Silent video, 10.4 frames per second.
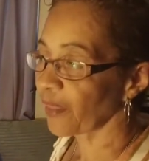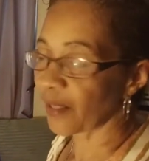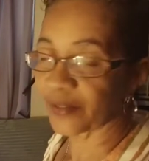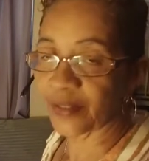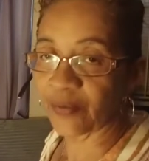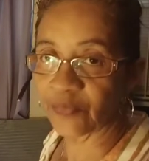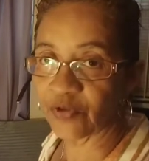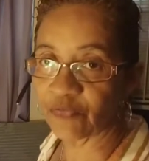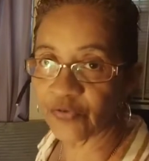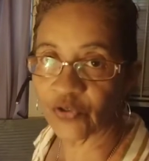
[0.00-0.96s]
I get
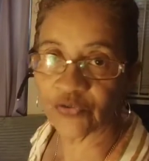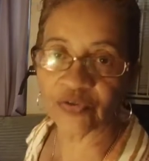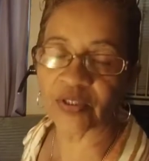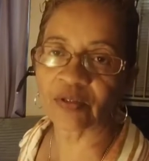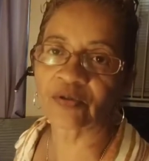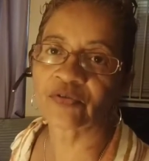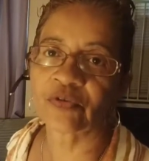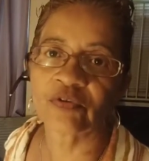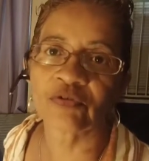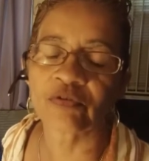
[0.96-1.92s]
refills, and I'll
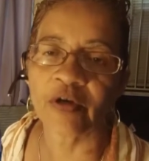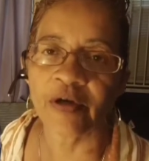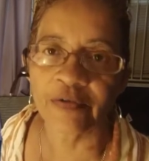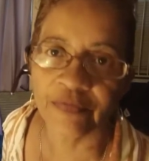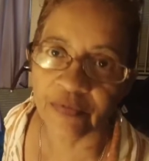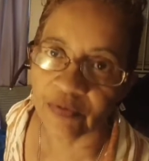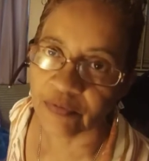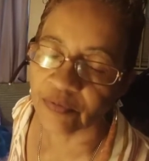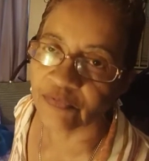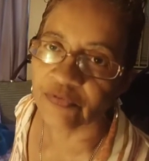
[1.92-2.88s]
continue to ask
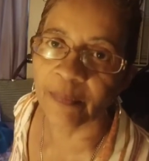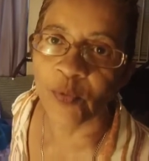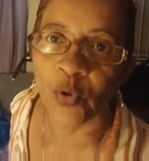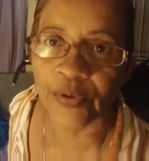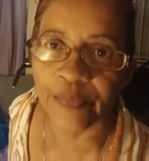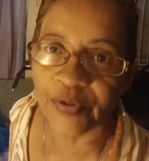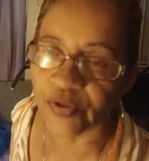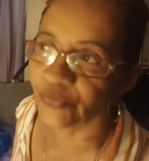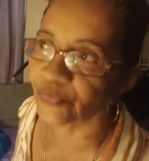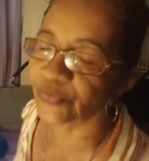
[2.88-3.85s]
for more
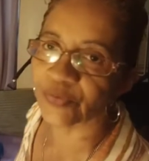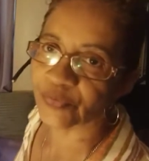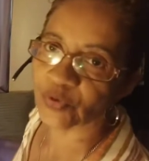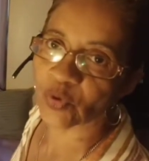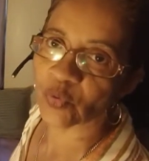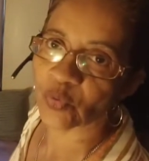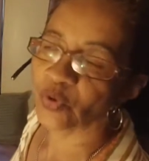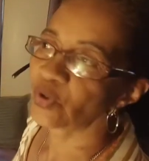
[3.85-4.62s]
because you never know.